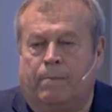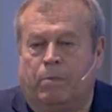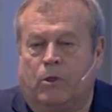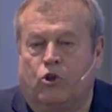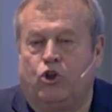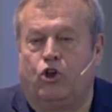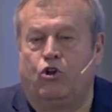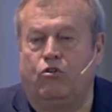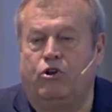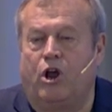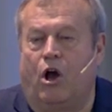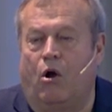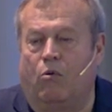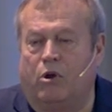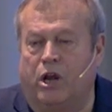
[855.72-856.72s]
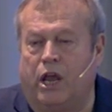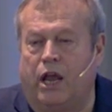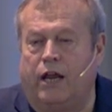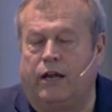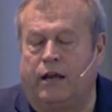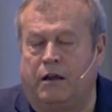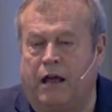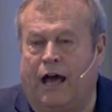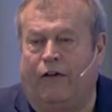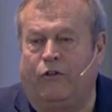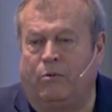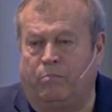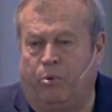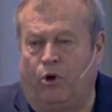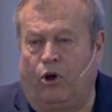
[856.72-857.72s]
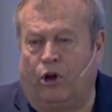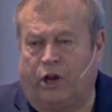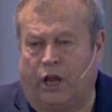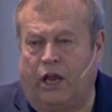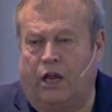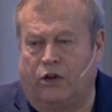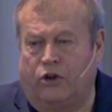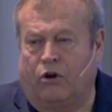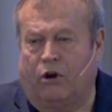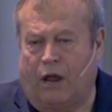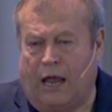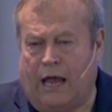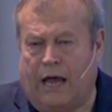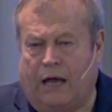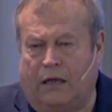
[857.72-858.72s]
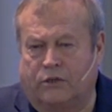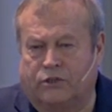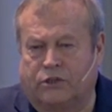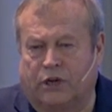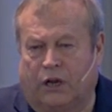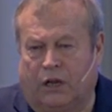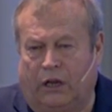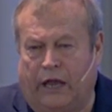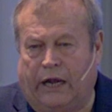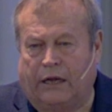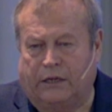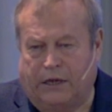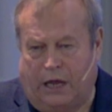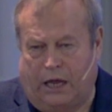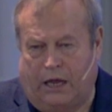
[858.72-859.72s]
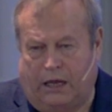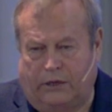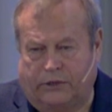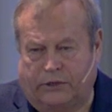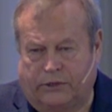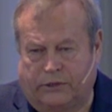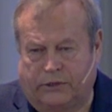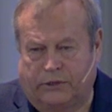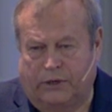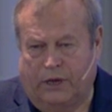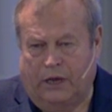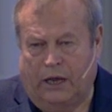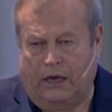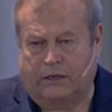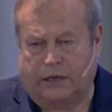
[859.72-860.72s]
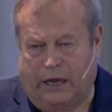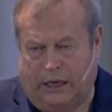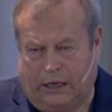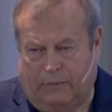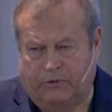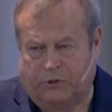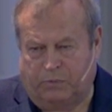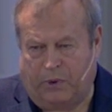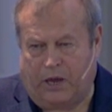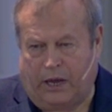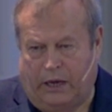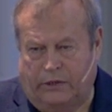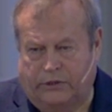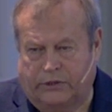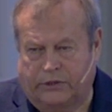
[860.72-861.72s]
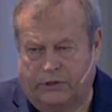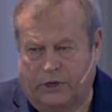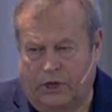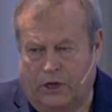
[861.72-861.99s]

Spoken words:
You don't need another book in your house to collect dust and take up space.